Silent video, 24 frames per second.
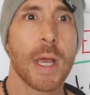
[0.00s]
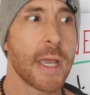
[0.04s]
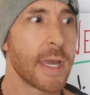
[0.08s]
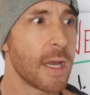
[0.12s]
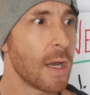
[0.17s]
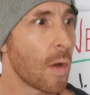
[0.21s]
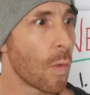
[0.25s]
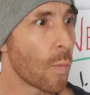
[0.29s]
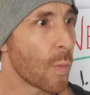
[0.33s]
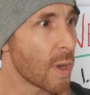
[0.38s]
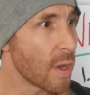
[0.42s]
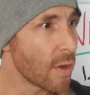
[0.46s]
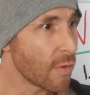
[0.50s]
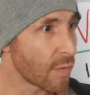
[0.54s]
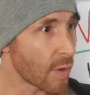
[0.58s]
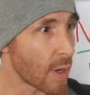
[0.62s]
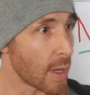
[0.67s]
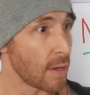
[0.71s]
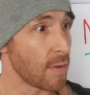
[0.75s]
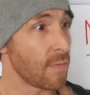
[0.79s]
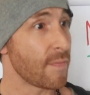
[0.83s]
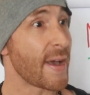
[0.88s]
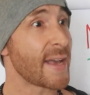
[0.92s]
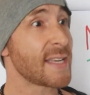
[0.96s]
You know,
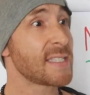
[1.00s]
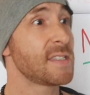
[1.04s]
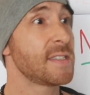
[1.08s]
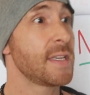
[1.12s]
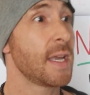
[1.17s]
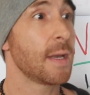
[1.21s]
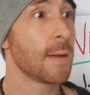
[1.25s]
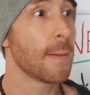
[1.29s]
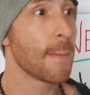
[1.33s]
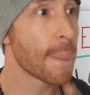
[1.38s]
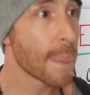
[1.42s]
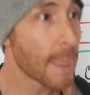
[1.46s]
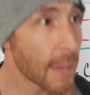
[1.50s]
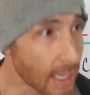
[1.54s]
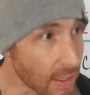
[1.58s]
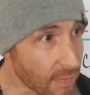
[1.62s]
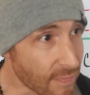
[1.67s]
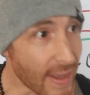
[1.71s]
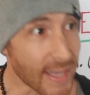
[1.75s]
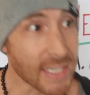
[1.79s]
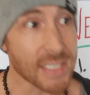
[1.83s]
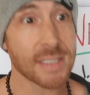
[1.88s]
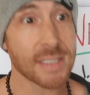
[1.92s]
we've invested, and